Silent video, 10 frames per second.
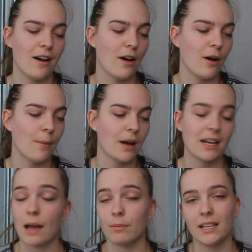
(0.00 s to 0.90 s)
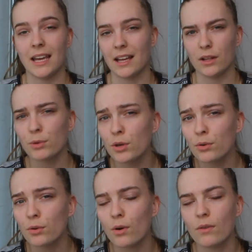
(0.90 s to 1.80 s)
I'd happily help
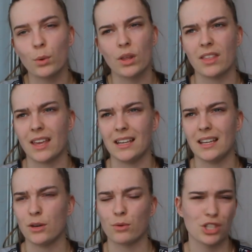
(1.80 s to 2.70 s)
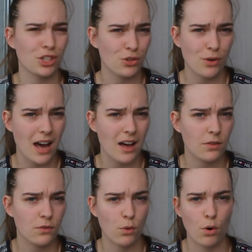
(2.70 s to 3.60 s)
you with any questions you
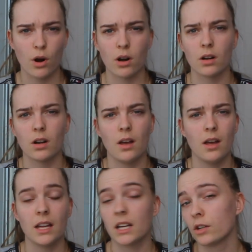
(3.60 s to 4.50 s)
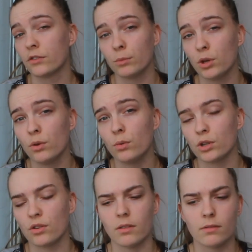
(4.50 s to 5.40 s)
have, or hear from you
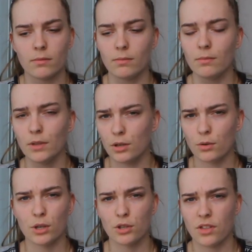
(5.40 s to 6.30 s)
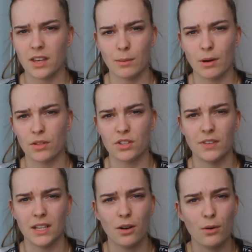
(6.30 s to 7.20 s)
what you think about this
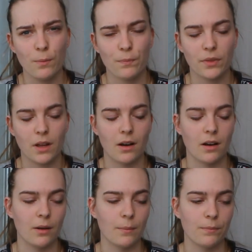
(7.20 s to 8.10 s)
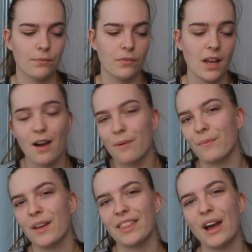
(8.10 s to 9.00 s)
video. Yeah,
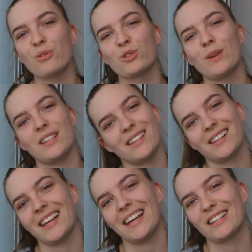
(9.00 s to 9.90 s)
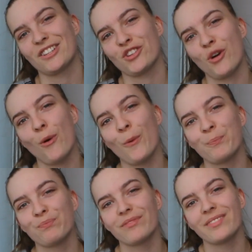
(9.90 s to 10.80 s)
and that was basically it. So
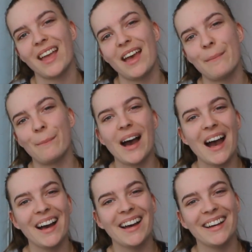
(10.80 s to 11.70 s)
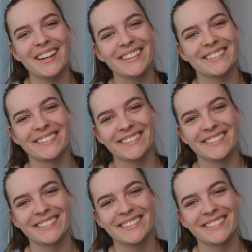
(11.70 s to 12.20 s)
bye.